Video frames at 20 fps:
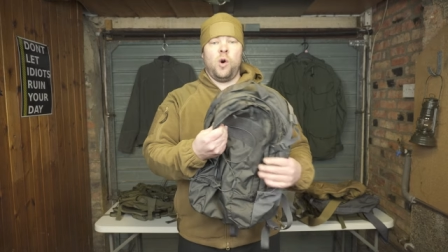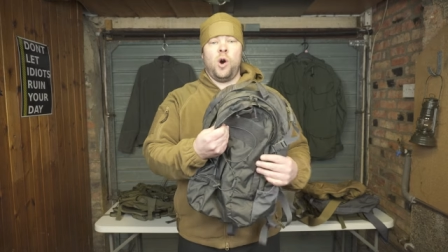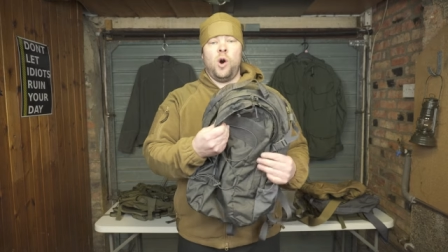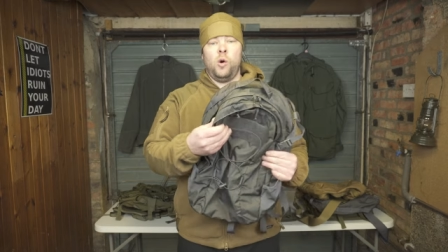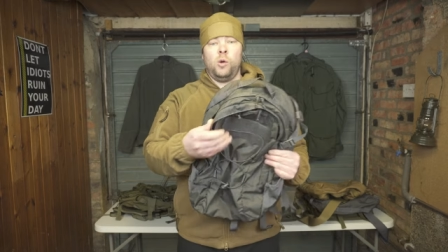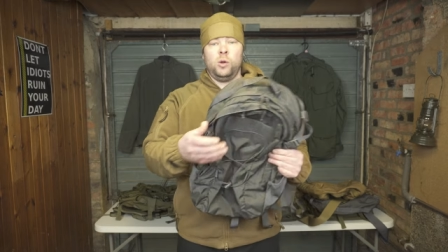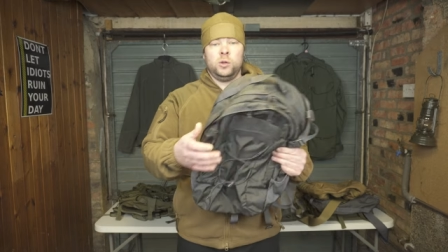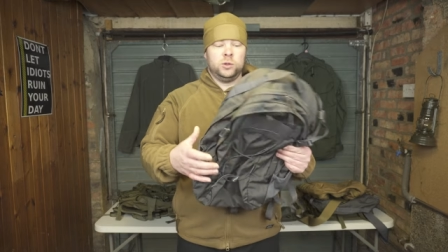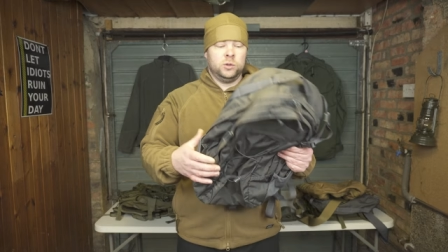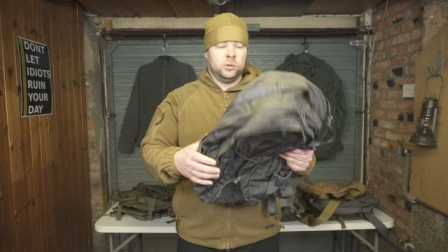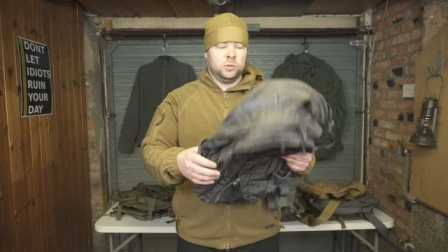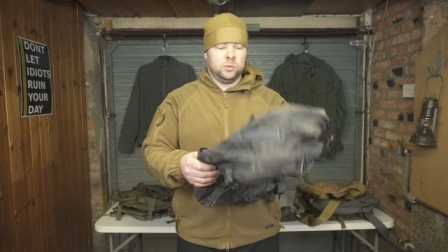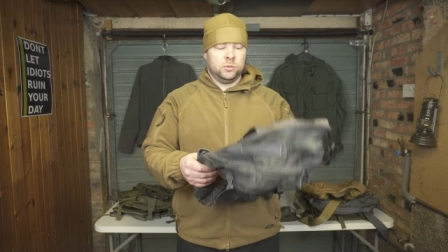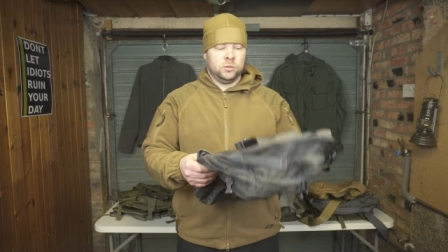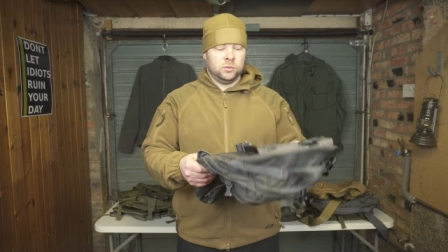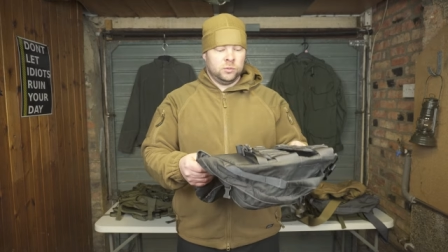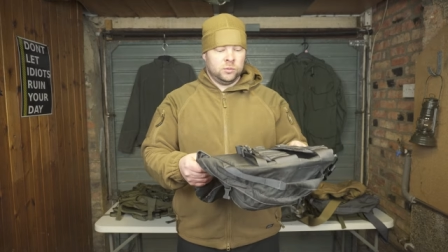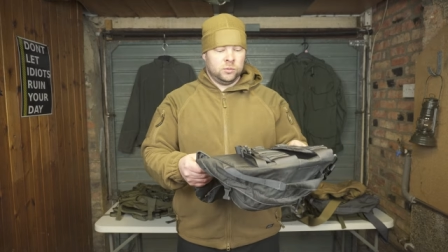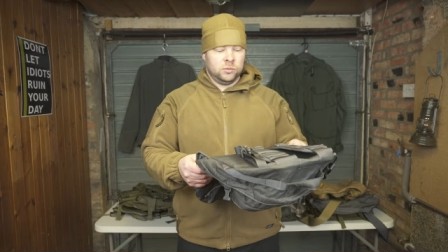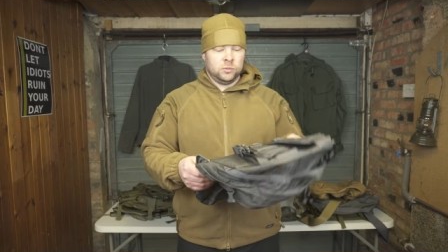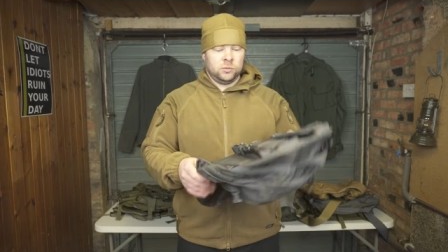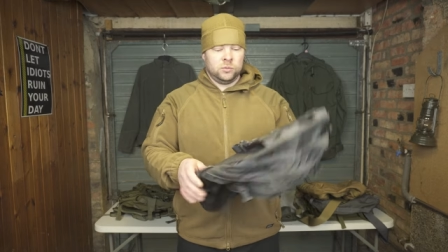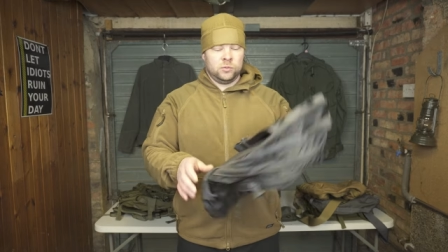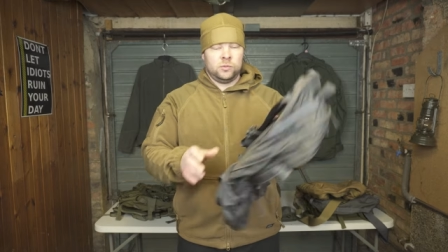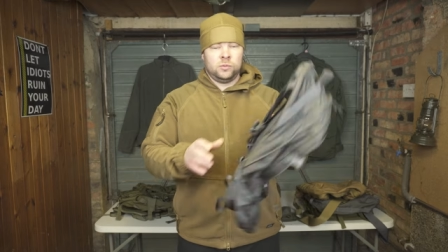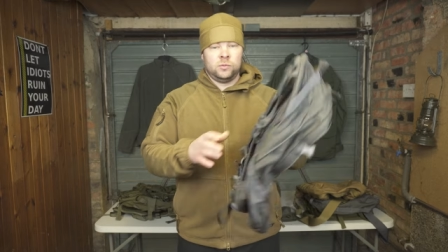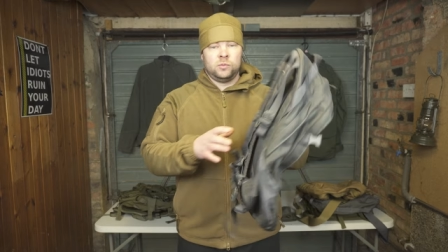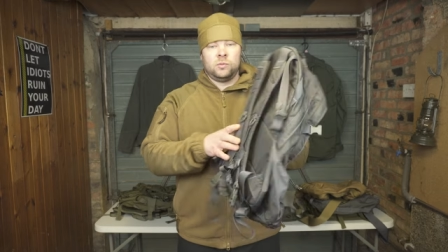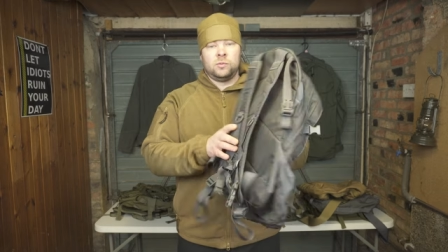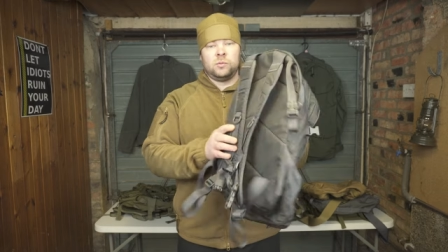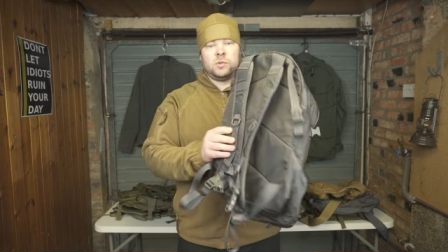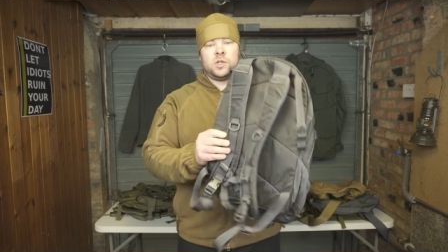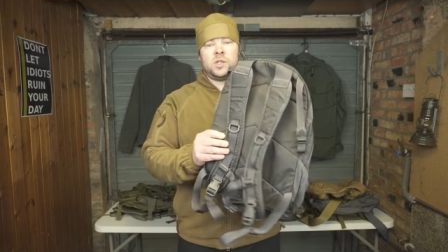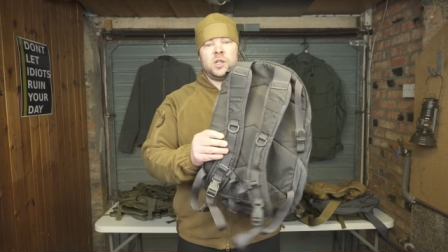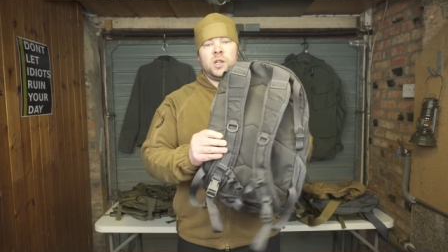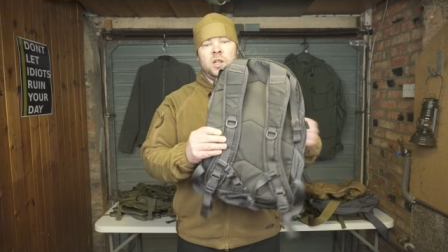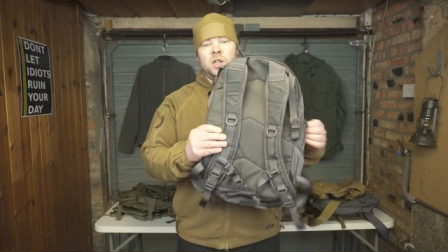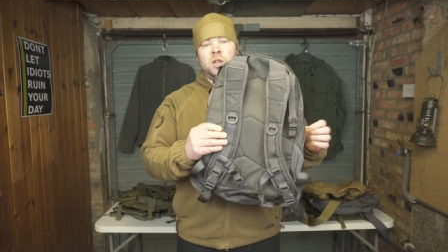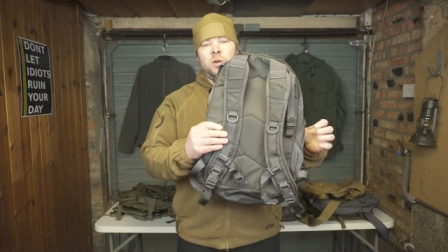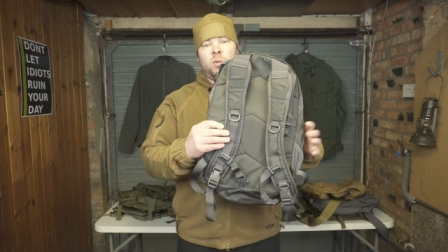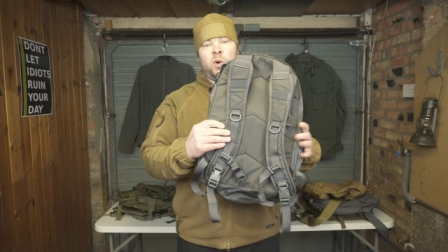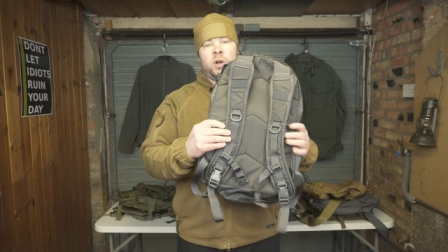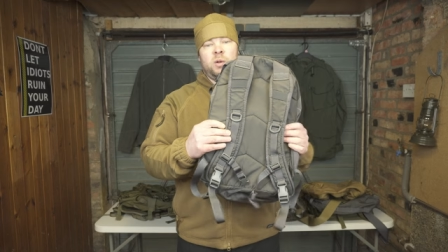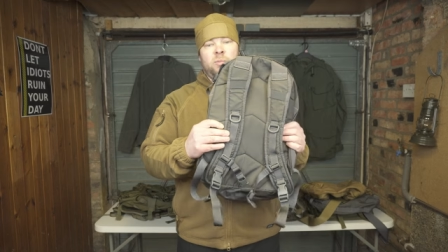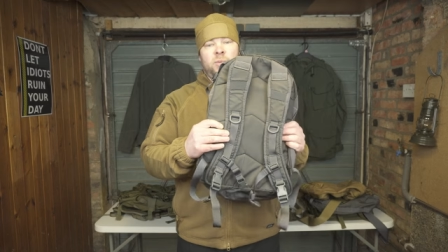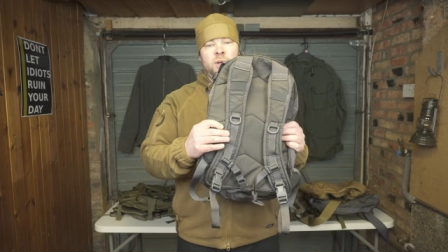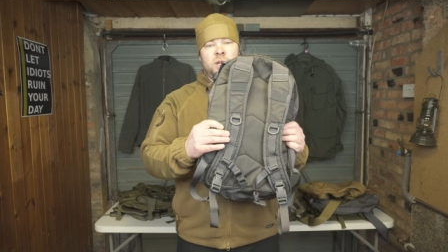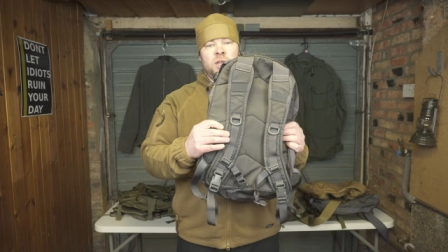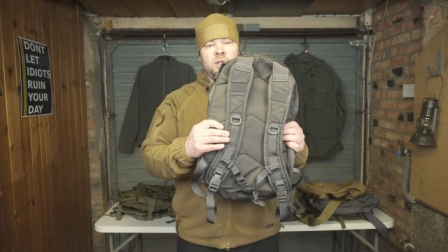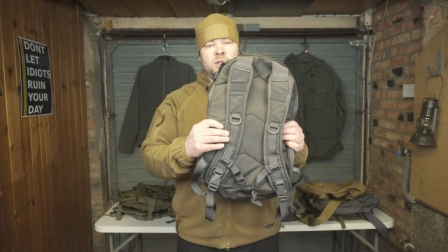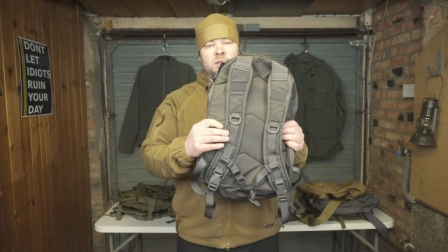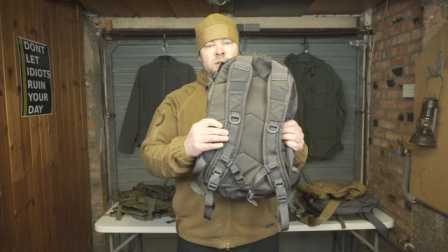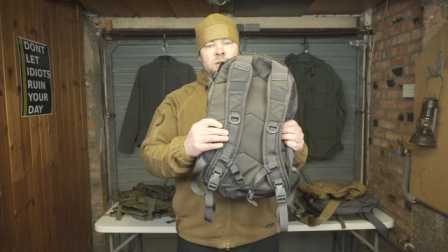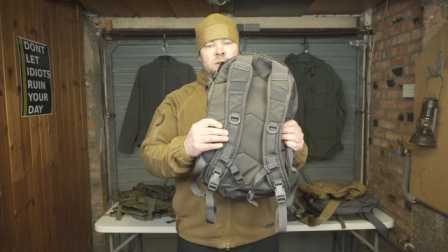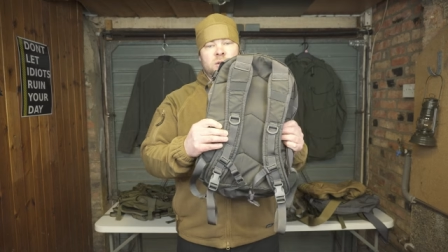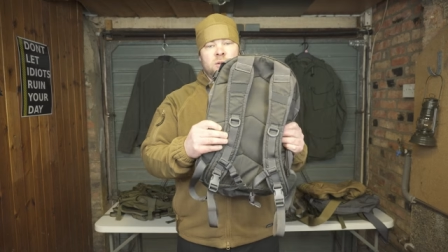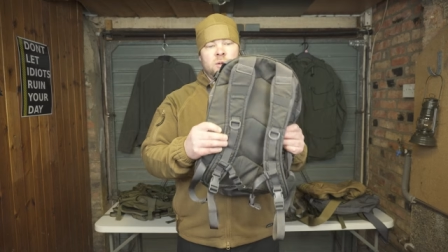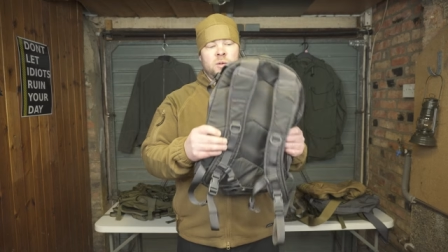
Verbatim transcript: holes, still in one piece,